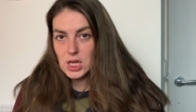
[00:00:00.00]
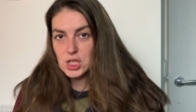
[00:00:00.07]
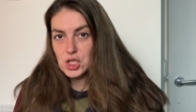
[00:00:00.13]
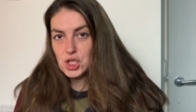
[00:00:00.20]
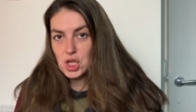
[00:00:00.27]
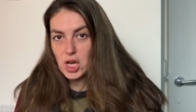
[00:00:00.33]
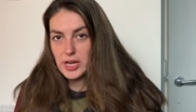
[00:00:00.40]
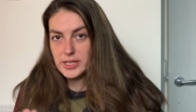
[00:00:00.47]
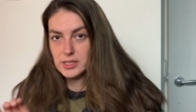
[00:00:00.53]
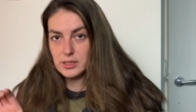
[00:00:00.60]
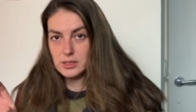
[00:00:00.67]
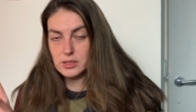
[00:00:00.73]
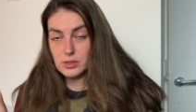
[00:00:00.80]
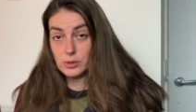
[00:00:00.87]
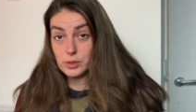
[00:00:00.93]
a giant
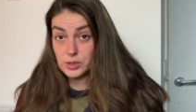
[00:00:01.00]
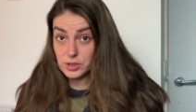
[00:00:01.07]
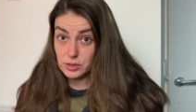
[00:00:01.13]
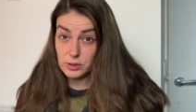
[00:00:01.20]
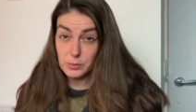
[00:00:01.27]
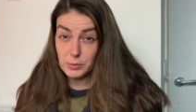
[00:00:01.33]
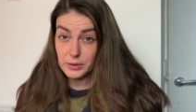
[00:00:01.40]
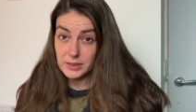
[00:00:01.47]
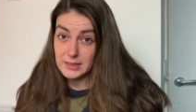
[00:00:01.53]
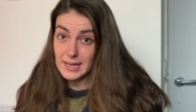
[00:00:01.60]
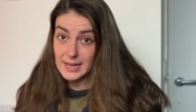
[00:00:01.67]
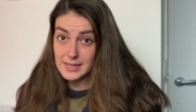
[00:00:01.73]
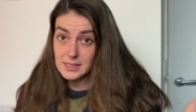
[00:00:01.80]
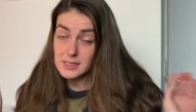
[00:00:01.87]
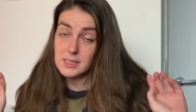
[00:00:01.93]
sock tube with
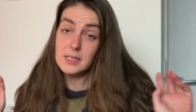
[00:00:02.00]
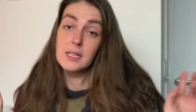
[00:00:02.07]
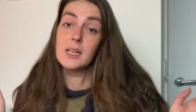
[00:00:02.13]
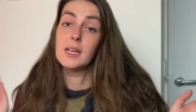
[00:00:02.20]
that.